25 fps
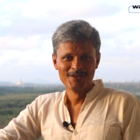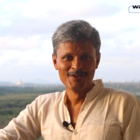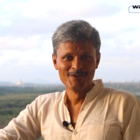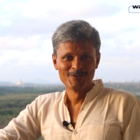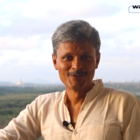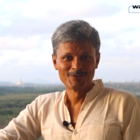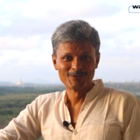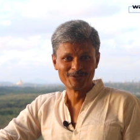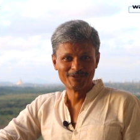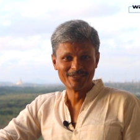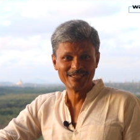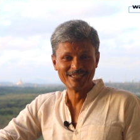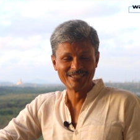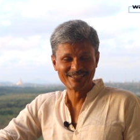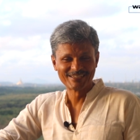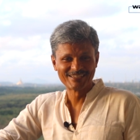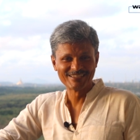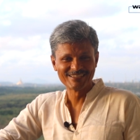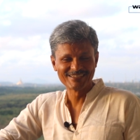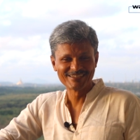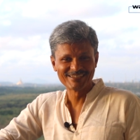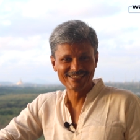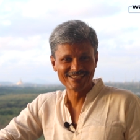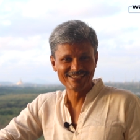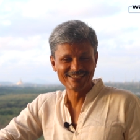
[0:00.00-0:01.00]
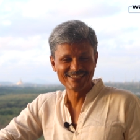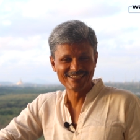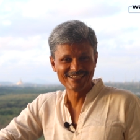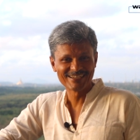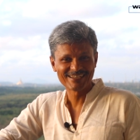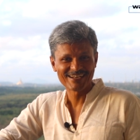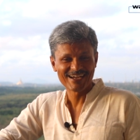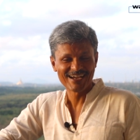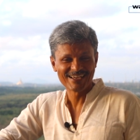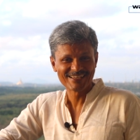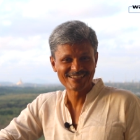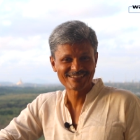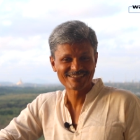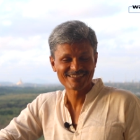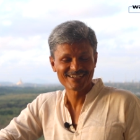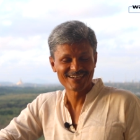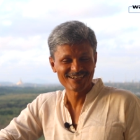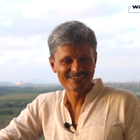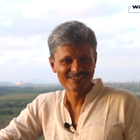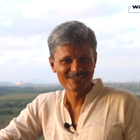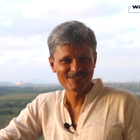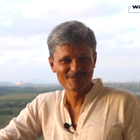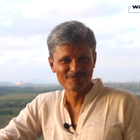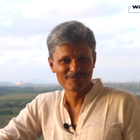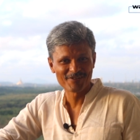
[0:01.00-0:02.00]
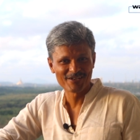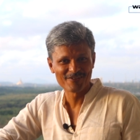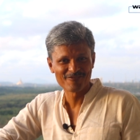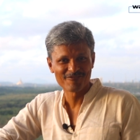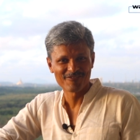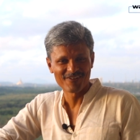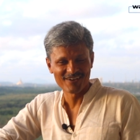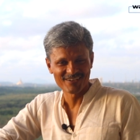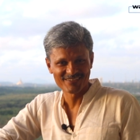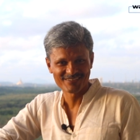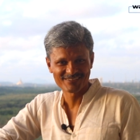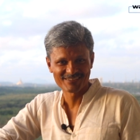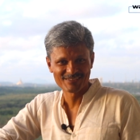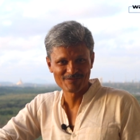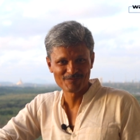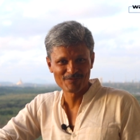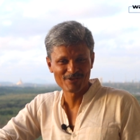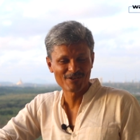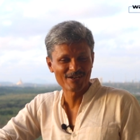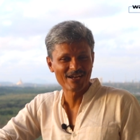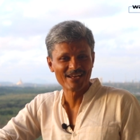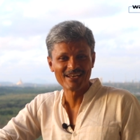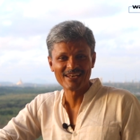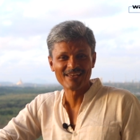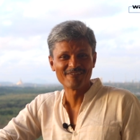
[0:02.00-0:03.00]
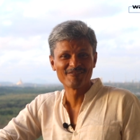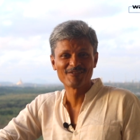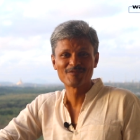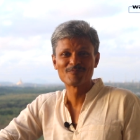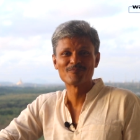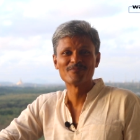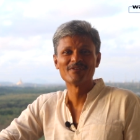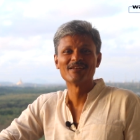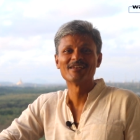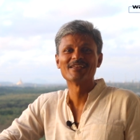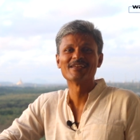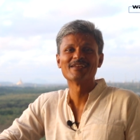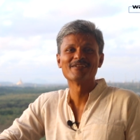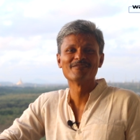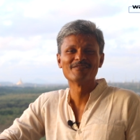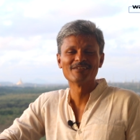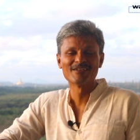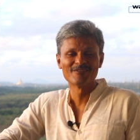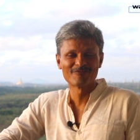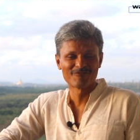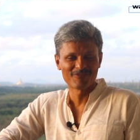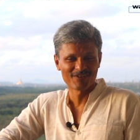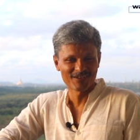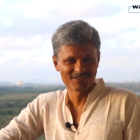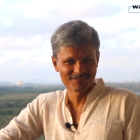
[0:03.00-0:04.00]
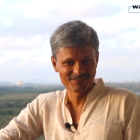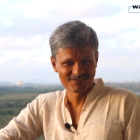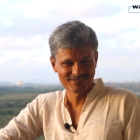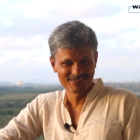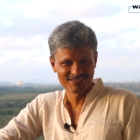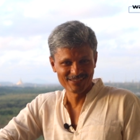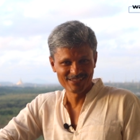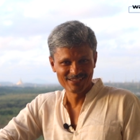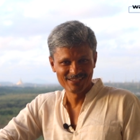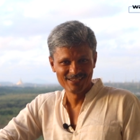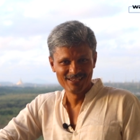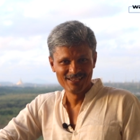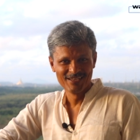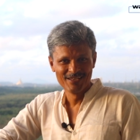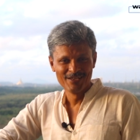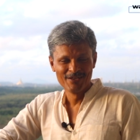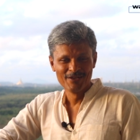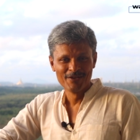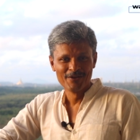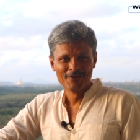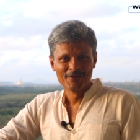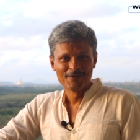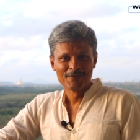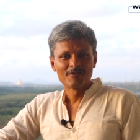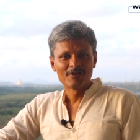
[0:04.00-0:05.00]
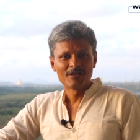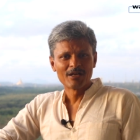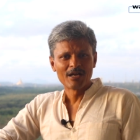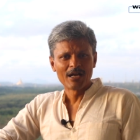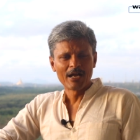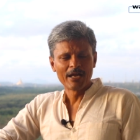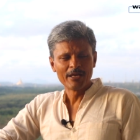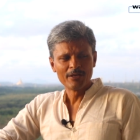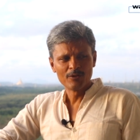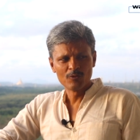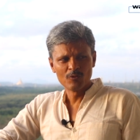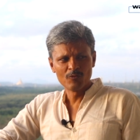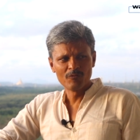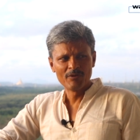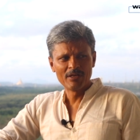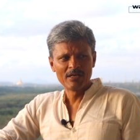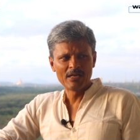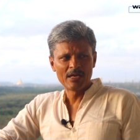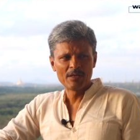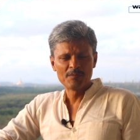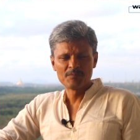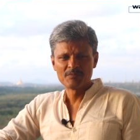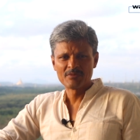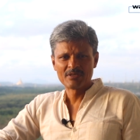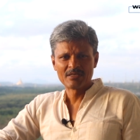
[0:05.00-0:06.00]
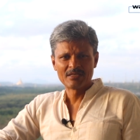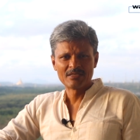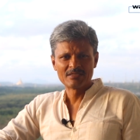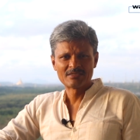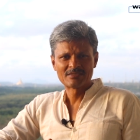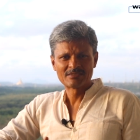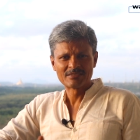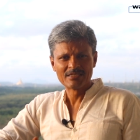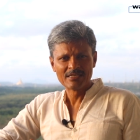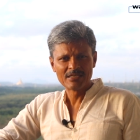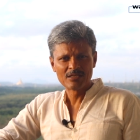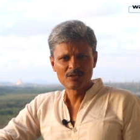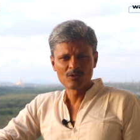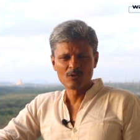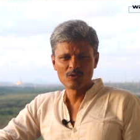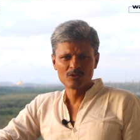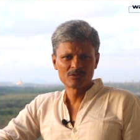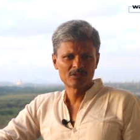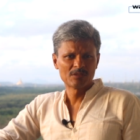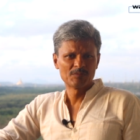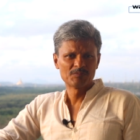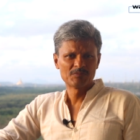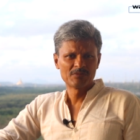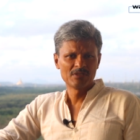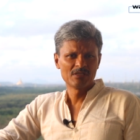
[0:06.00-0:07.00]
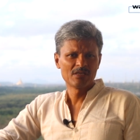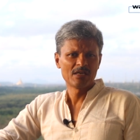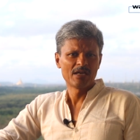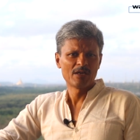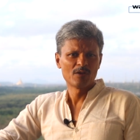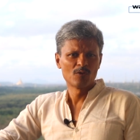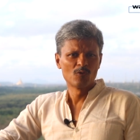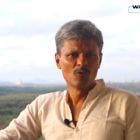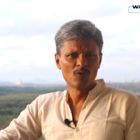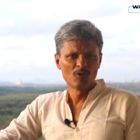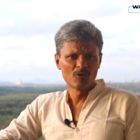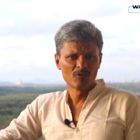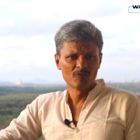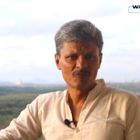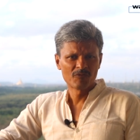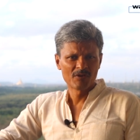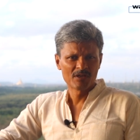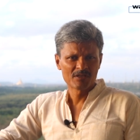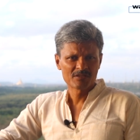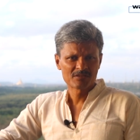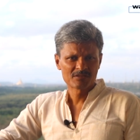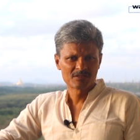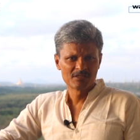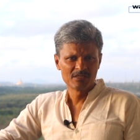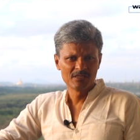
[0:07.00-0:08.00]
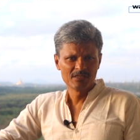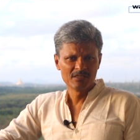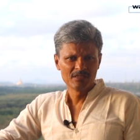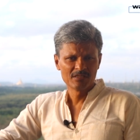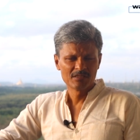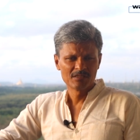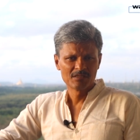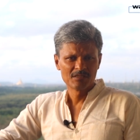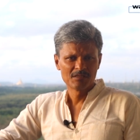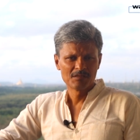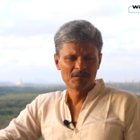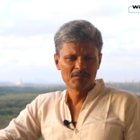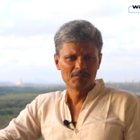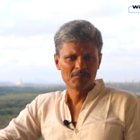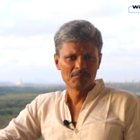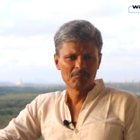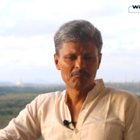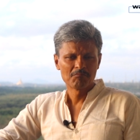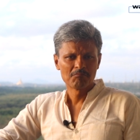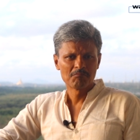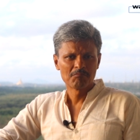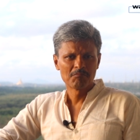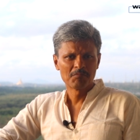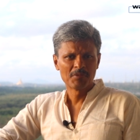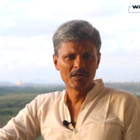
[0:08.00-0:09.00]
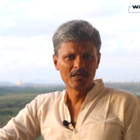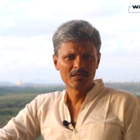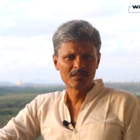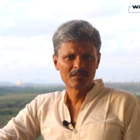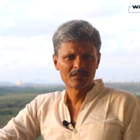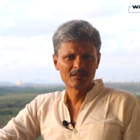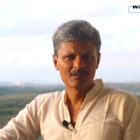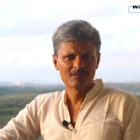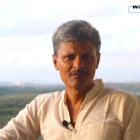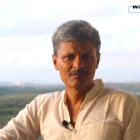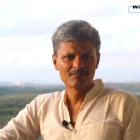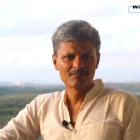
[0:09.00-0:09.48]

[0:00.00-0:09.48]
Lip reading: So this is the year I started my fasting, because I never believed in fasting. I know when I'm sick or something, I go on fasting, but